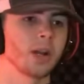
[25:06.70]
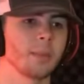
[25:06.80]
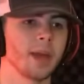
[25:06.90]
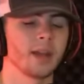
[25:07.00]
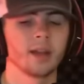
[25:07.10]

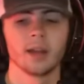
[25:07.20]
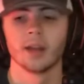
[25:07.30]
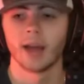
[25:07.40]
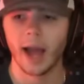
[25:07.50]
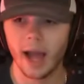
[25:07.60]
man.
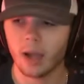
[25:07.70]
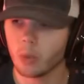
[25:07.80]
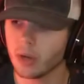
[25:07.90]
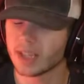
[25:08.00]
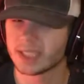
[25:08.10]
I
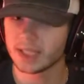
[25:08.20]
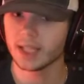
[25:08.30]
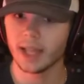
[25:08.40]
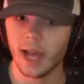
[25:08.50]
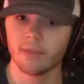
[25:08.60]
want to see
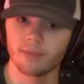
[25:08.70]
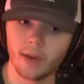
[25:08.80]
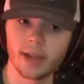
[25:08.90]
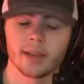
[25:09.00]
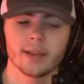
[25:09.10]
that
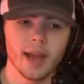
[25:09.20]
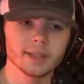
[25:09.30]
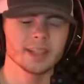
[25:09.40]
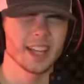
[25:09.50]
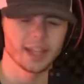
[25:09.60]
fight.
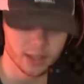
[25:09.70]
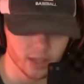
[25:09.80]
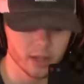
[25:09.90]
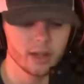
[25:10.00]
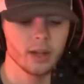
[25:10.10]
That's a
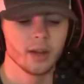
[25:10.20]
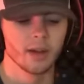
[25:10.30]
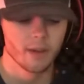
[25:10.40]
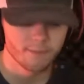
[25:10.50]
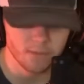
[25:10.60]
good
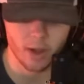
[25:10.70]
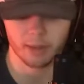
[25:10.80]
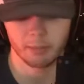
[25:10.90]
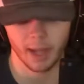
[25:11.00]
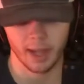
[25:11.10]

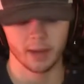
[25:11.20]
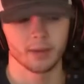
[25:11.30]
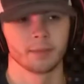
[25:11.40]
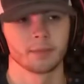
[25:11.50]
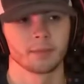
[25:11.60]
fight, man.
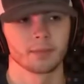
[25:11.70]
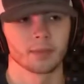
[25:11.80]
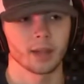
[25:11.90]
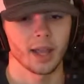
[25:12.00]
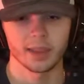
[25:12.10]

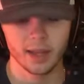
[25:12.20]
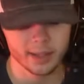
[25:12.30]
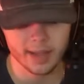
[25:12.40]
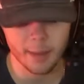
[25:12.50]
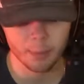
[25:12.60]
And then
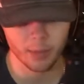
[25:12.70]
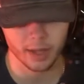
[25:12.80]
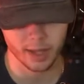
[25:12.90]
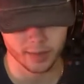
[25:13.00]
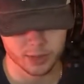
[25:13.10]
at that
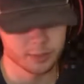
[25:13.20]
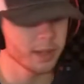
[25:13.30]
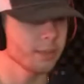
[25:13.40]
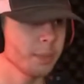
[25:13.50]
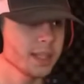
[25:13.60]
point, if
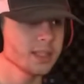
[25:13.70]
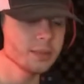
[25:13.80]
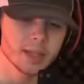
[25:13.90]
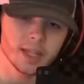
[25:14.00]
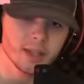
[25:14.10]
Smith beats
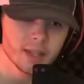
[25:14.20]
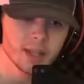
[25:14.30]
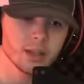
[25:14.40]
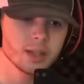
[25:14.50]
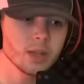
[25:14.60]
him, he
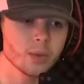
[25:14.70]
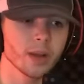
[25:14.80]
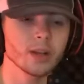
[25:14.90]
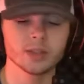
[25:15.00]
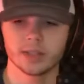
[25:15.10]

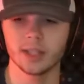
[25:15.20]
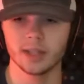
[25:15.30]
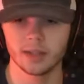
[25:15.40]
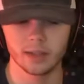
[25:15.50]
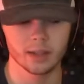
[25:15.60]
derails
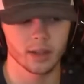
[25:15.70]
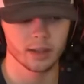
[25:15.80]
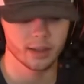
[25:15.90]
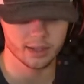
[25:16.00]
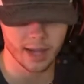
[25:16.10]

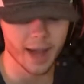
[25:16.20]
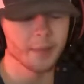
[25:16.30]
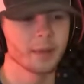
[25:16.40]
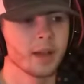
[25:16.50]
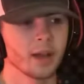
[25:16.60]
the
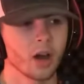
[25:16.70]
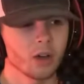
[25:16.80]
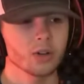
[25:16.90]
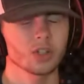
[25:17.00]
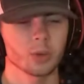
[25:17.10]
top
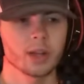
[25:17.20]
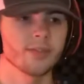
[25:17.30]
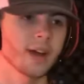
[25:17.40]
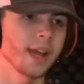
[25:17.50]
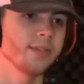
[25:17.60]
under
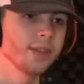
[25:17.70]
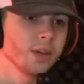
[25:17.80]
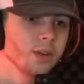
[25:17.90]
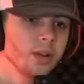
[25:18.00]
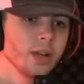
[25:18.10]
25
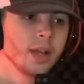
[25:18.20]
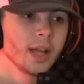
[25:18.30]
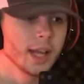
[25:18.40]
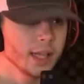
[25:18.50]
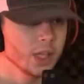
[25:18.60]
dude in the